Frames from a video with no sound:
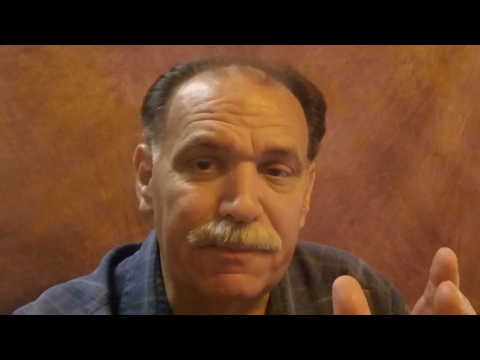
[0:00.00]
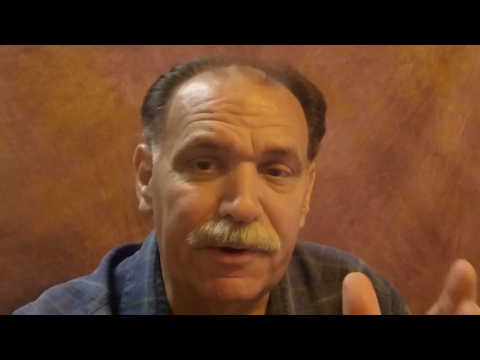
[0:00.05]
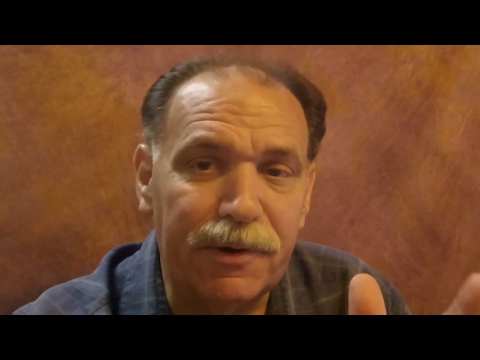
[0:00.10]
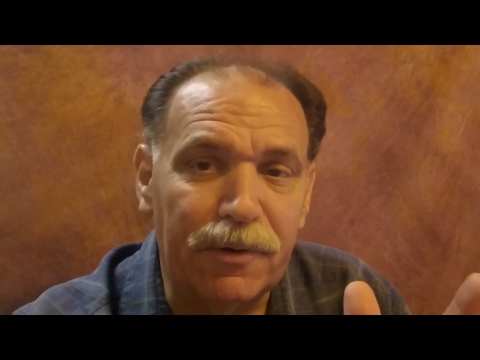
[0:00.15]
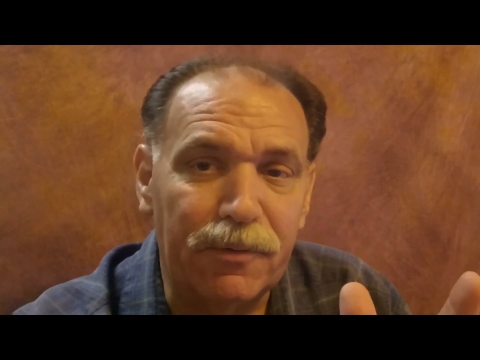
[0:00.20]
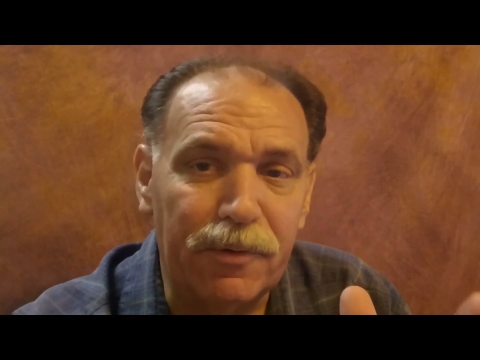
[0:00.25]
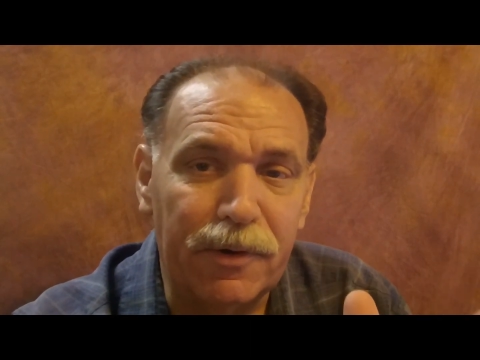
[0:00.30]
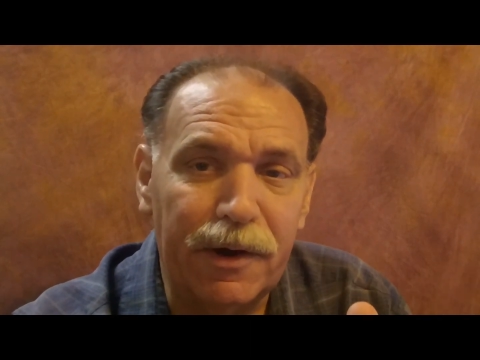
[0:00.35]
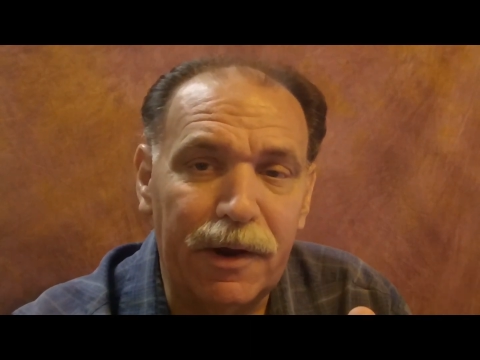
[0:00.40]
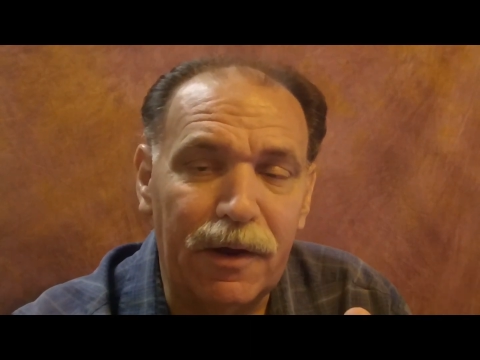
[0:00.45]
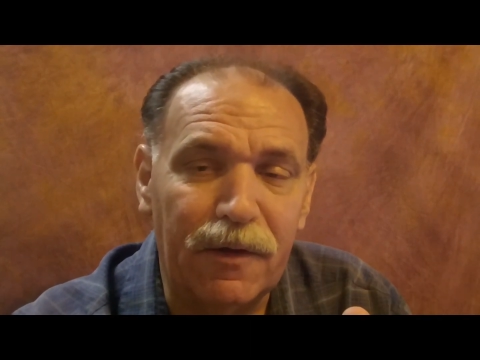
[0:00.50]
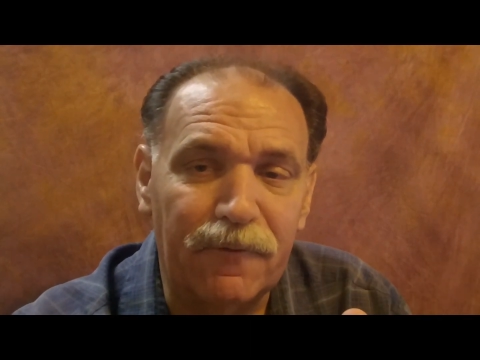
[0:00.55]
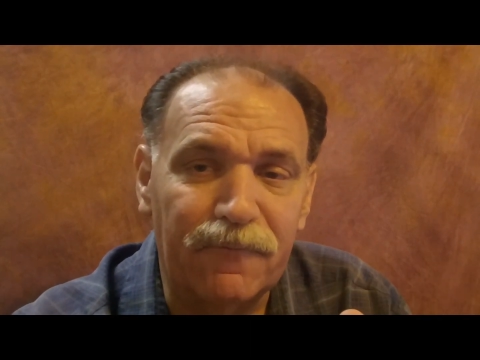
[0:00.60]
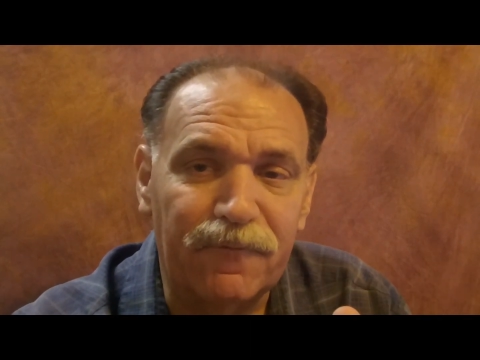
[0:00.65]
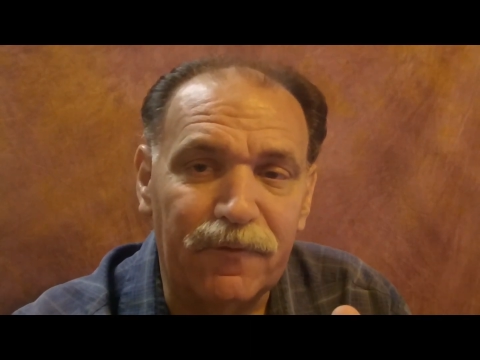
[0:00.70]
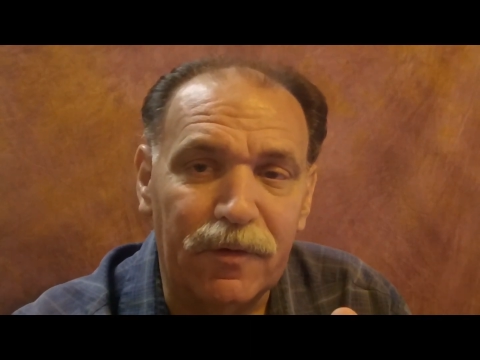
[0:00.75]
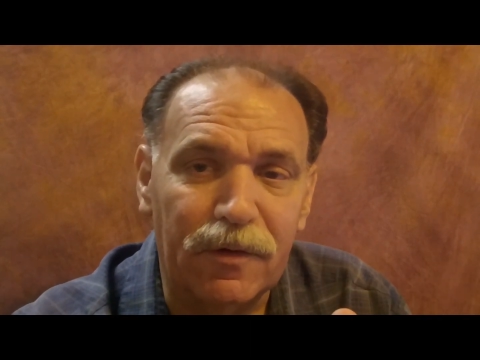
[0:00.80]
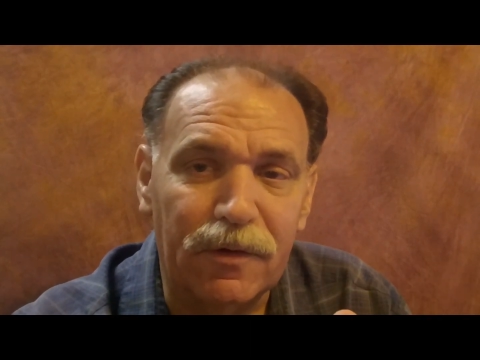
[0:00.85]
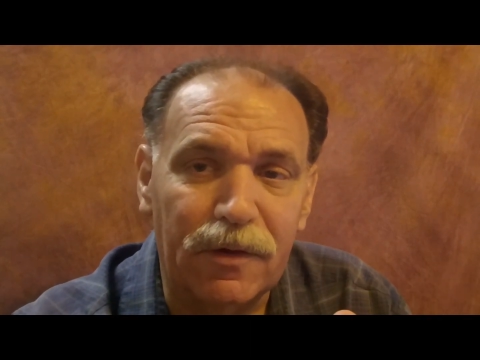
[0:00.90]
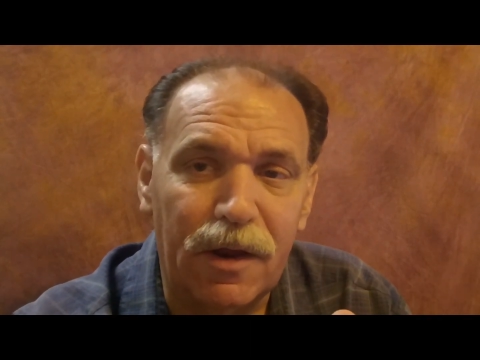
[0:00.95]
been around
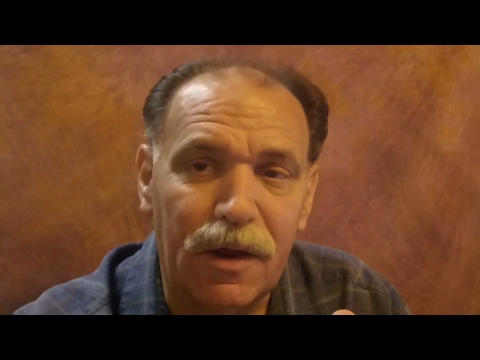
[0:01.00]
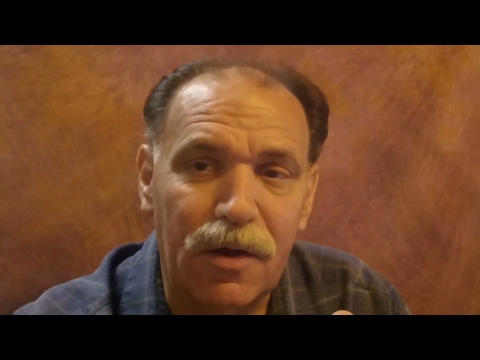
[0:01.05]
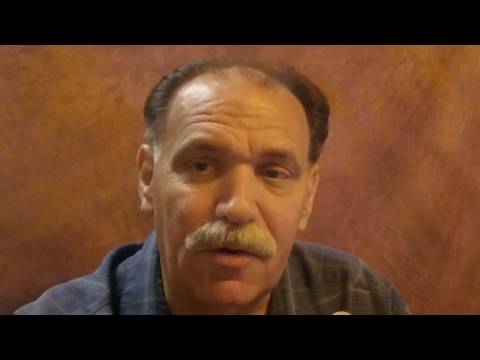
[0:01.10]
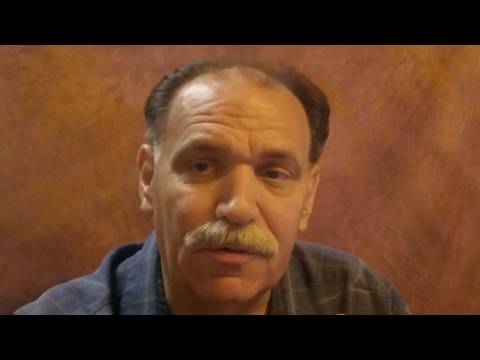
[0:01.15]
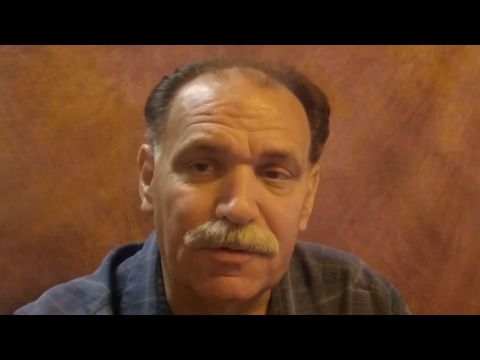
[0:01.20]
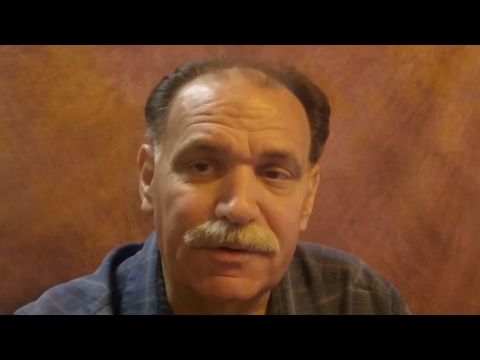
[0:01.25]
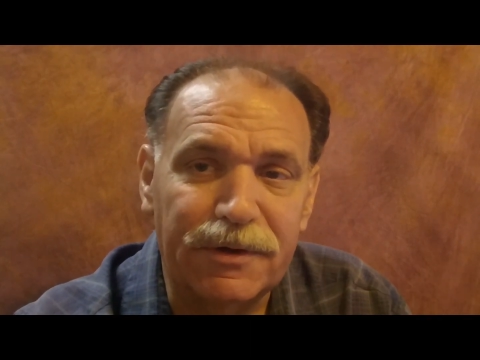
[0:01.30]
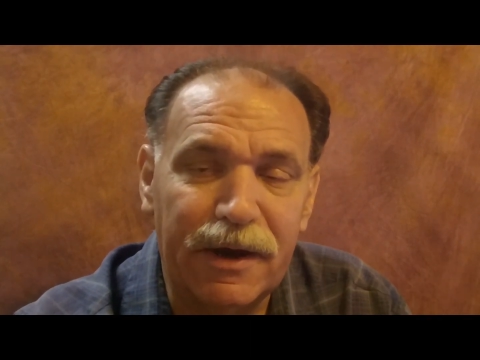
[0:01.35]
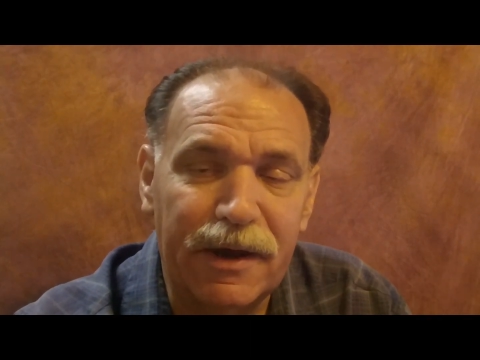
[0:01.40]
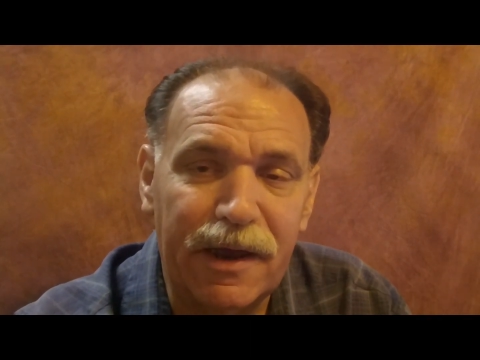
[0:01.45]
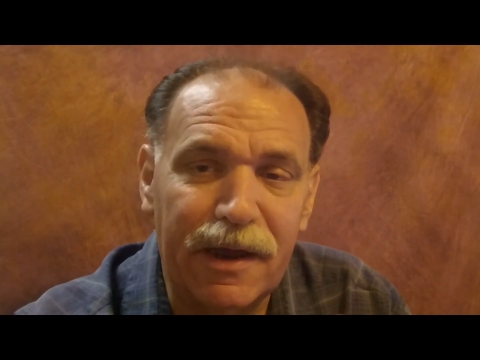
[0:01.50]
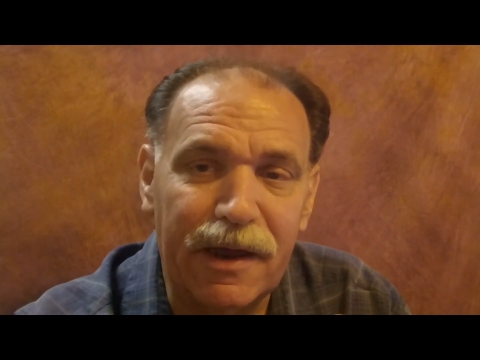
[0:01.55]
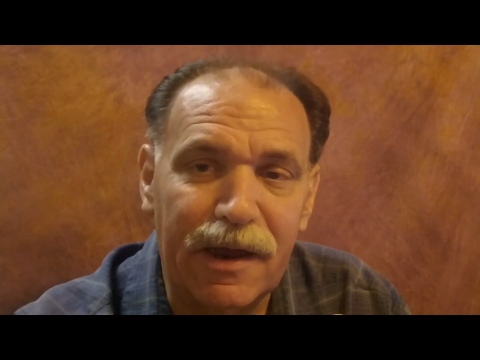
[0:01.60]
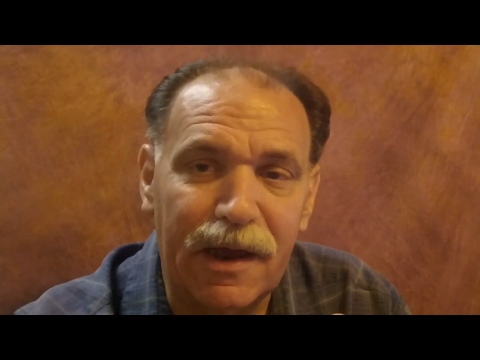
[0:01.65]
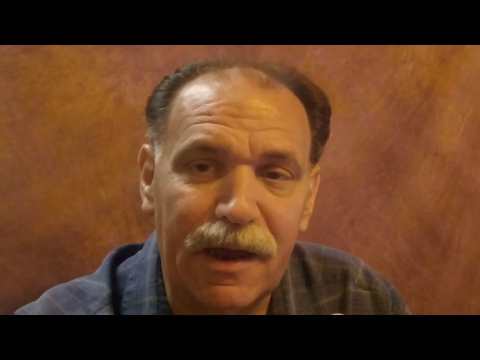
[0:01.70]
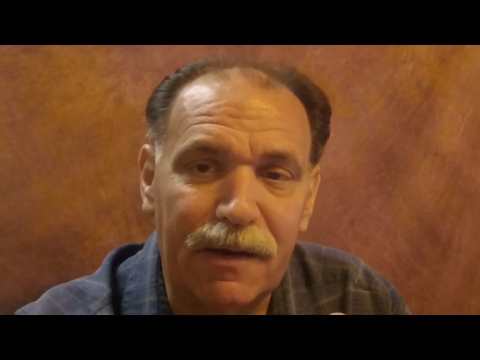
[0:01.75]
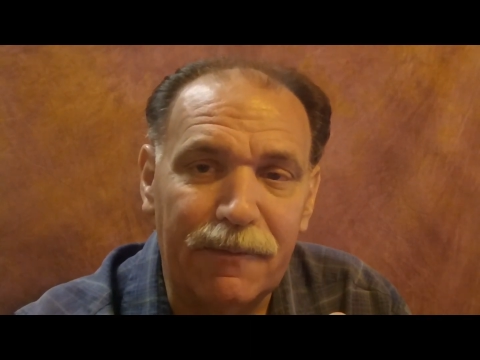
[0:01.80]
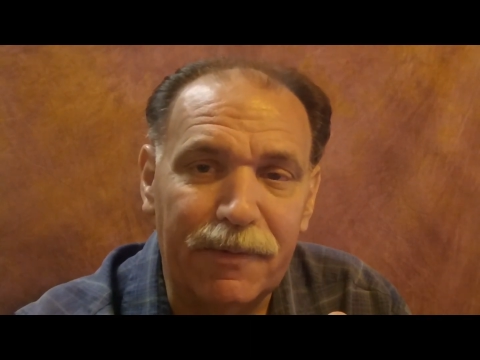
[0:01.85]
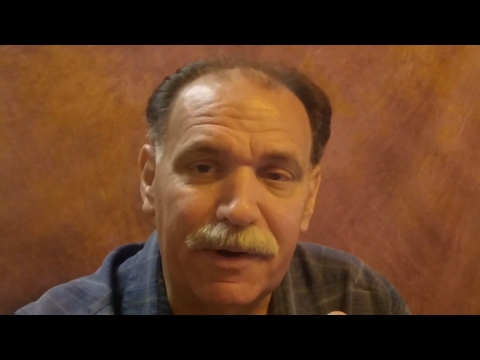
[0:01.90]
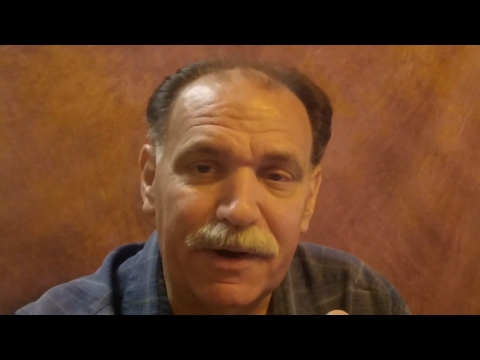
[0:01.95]
for a long
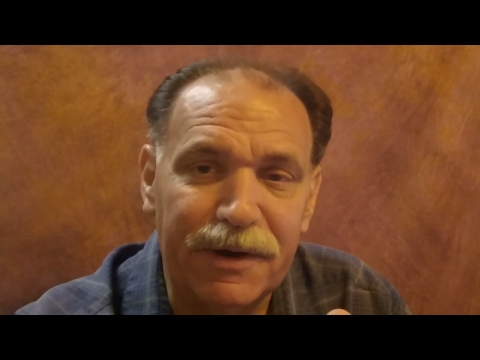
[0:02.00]
time,